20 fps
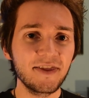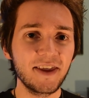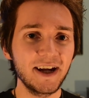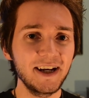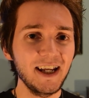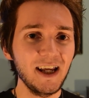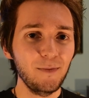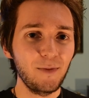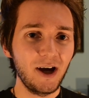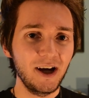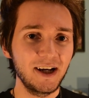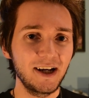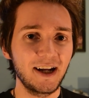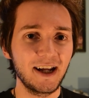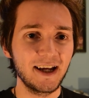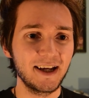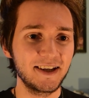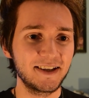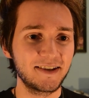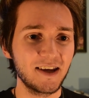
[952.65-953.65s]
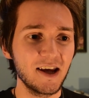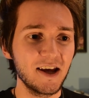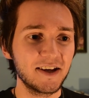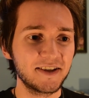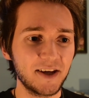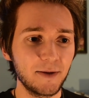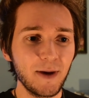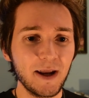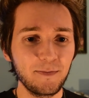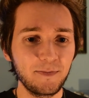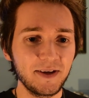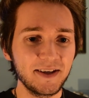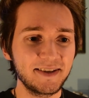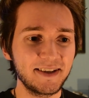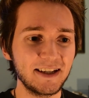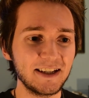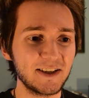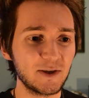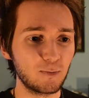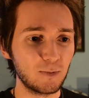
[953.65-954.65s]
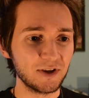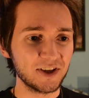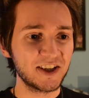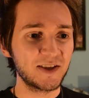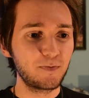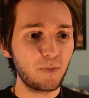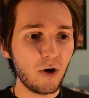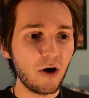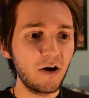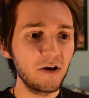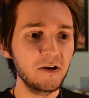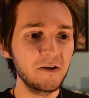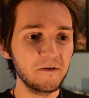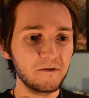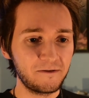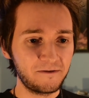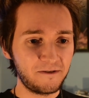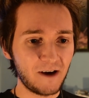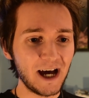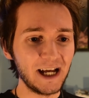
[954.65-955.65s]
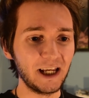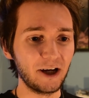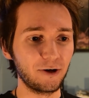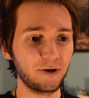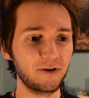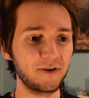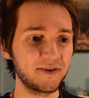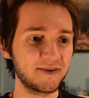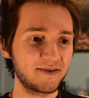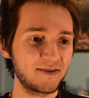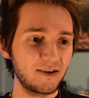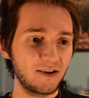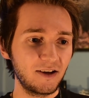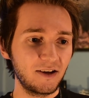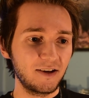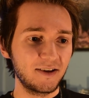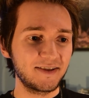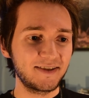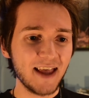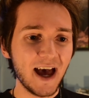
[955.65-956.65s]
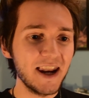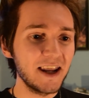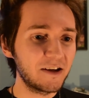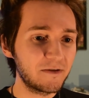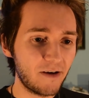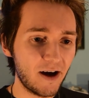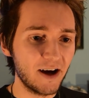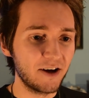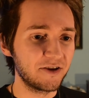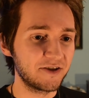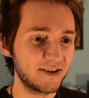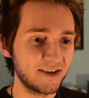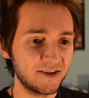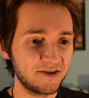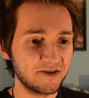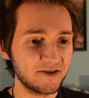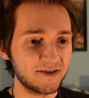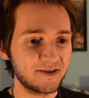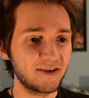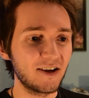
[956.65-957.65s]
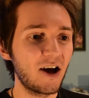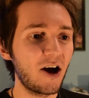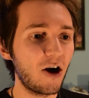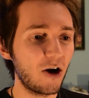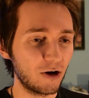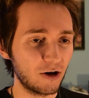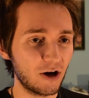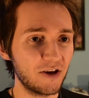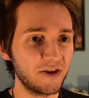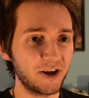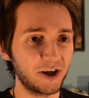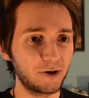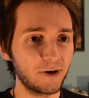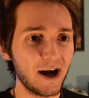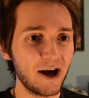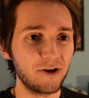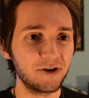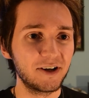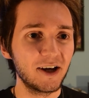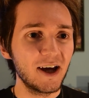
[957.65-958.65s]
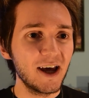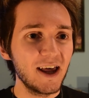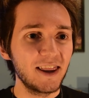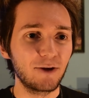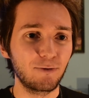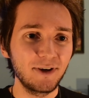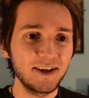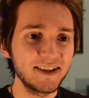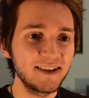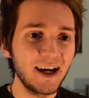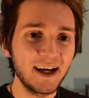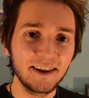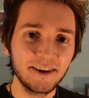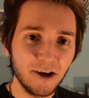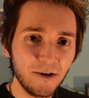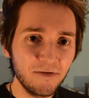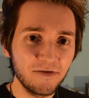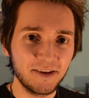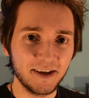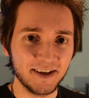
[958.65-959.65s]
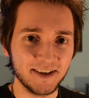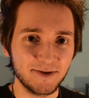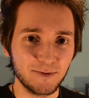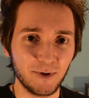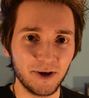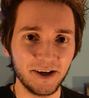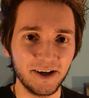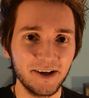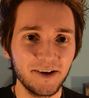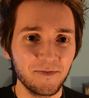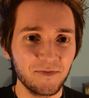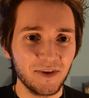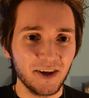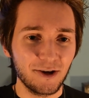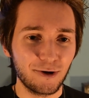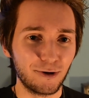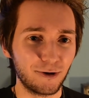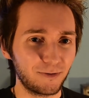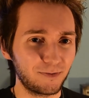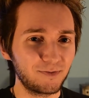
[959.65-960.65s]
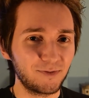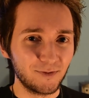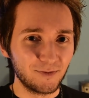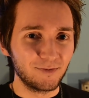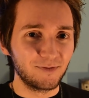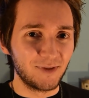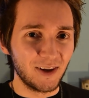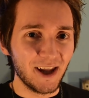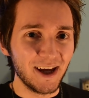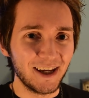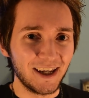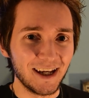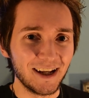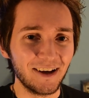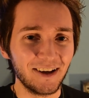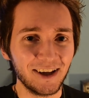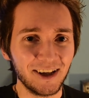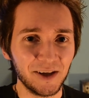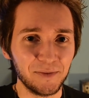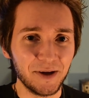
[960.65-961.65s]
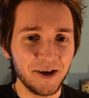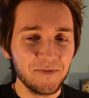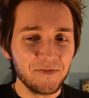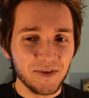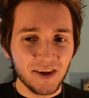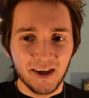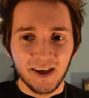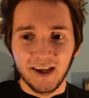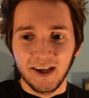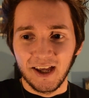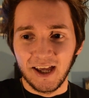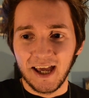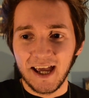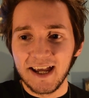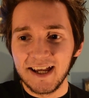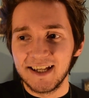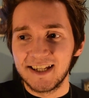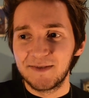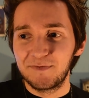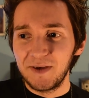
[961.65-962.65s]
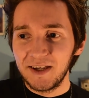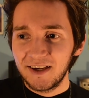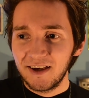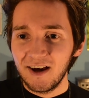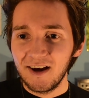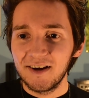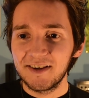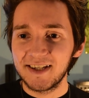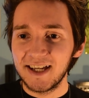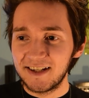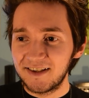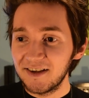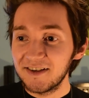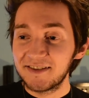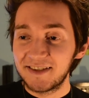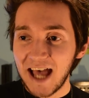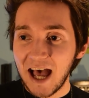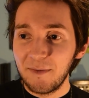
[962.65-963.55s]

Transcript: the idea behind it is some NPCs will spawn fires, static fires that just are on the ground. The reason I love this one, or like it a little bit, is because it does